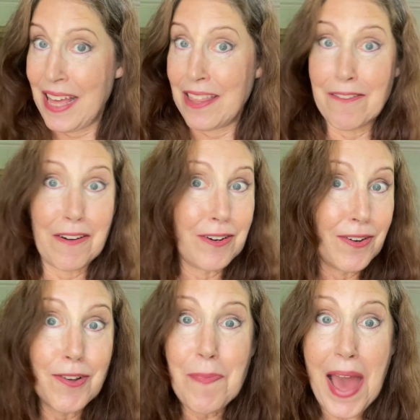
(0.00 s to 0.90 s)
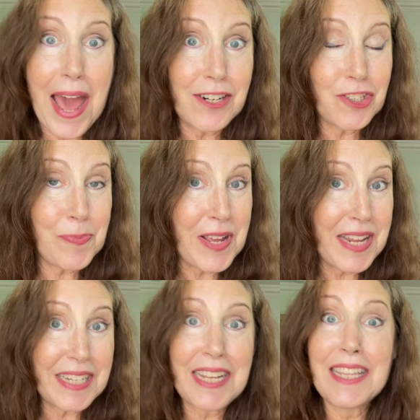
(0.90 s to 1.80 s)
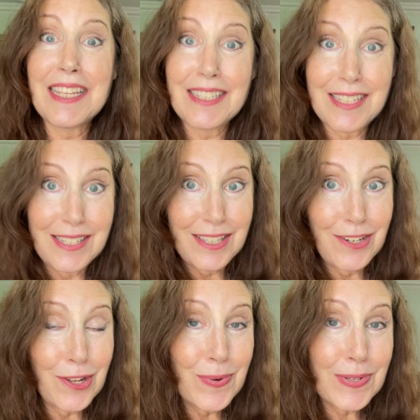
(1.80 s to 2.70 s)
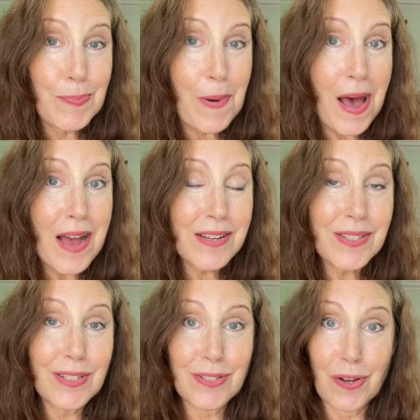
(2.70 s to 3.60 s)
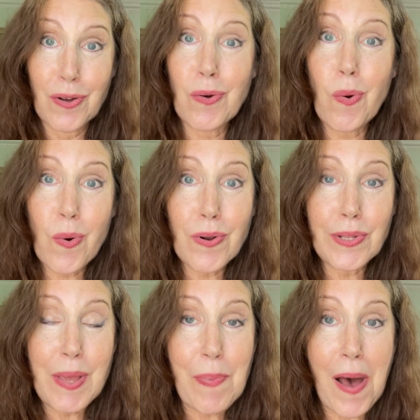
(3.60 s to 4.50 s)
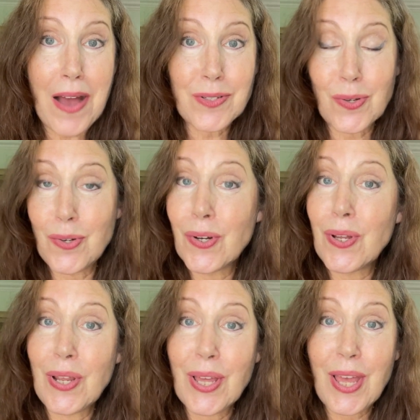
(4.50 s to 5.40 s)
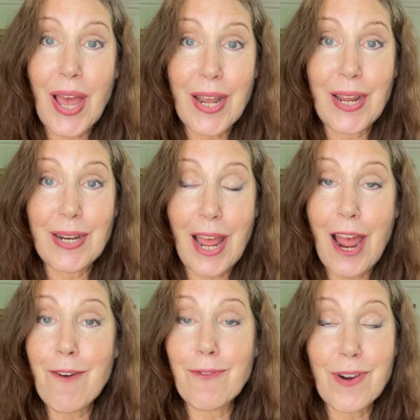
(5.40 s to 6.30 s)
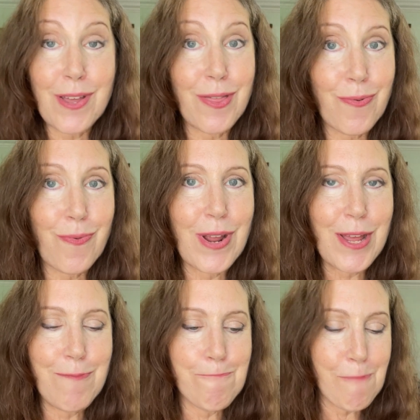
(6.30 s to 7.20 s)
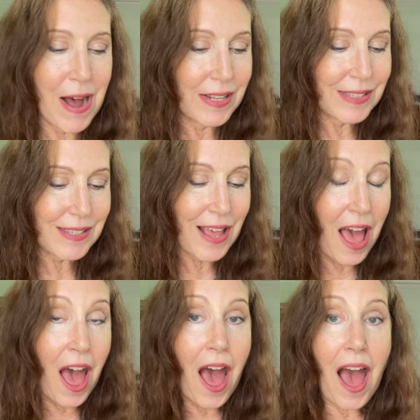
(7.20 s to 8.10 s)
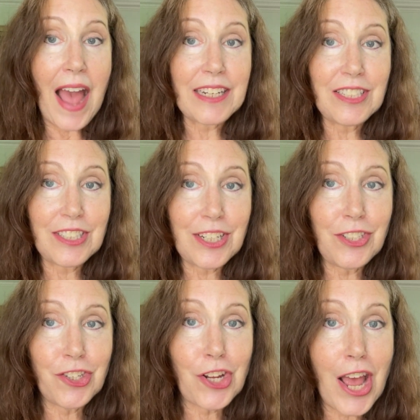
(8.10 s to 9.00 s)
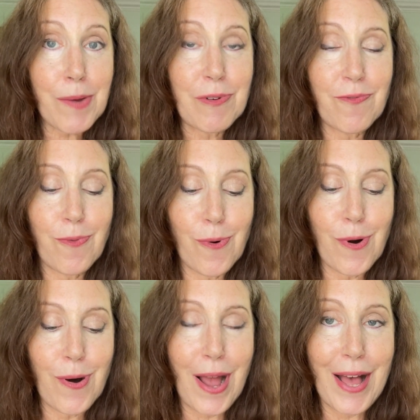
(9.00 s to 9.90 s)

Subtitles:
They're under new management. This is the newest box. It's a quarterly box, so you're gonna get it every 3 months. I did check before